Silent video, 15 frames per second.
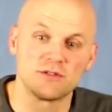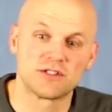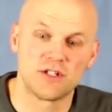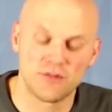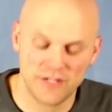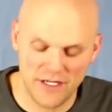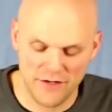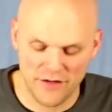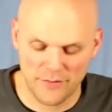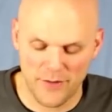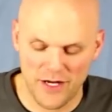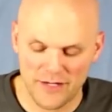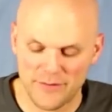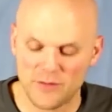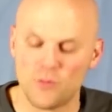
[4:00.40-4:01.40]
was going down to the
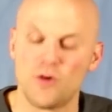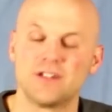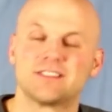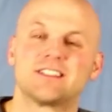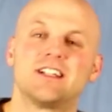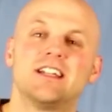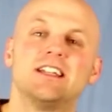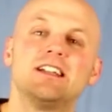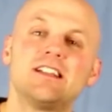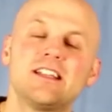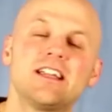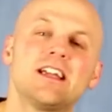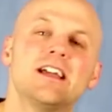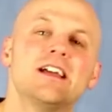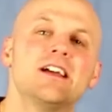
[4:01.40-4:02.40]
bottom, it was
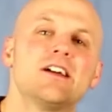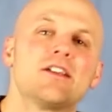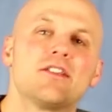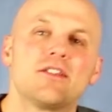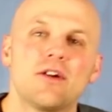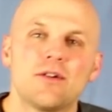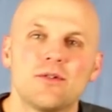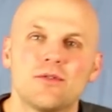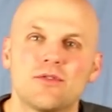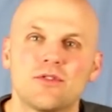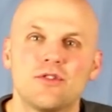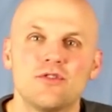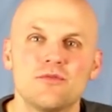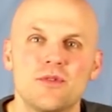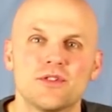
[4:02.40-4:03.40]
killing those
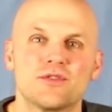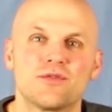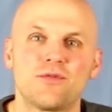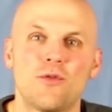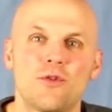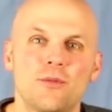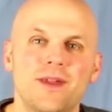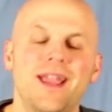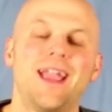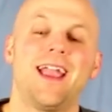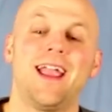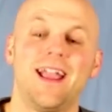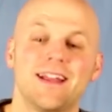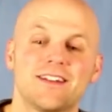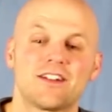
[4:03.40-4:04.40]
Goombas for me
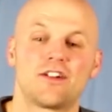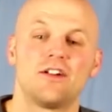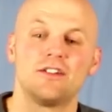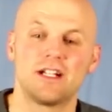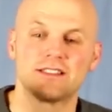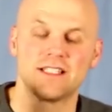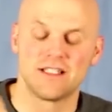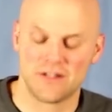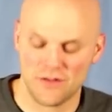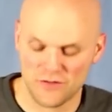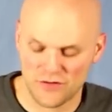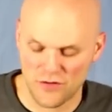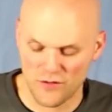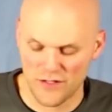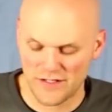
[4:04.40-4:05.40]
and collecting
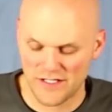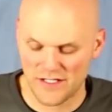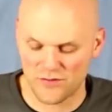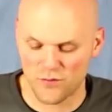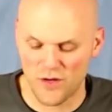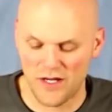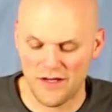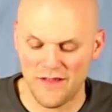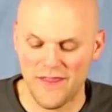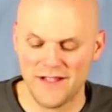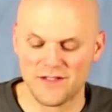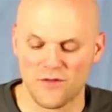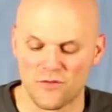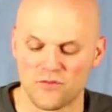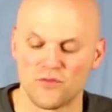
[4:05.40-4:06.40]
those coins as well. And
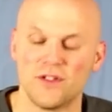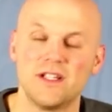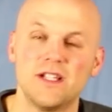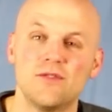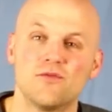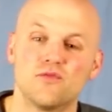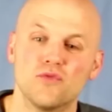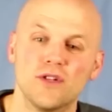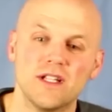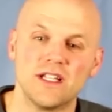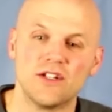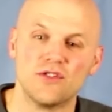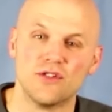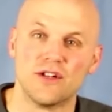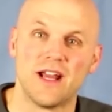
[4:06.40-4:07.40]
that's a really,
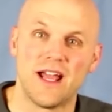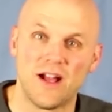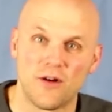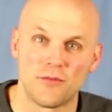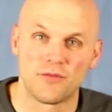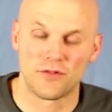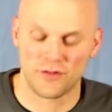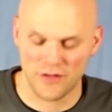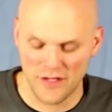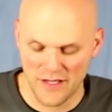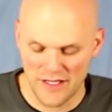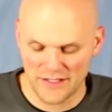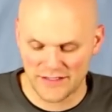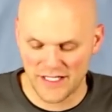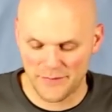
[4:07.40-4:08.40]
really good, helpful
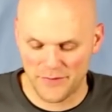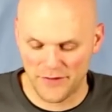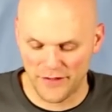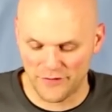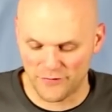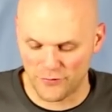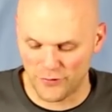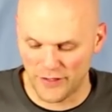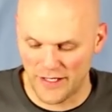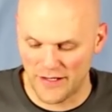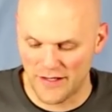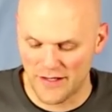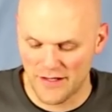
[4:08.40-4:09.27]
tip there for you.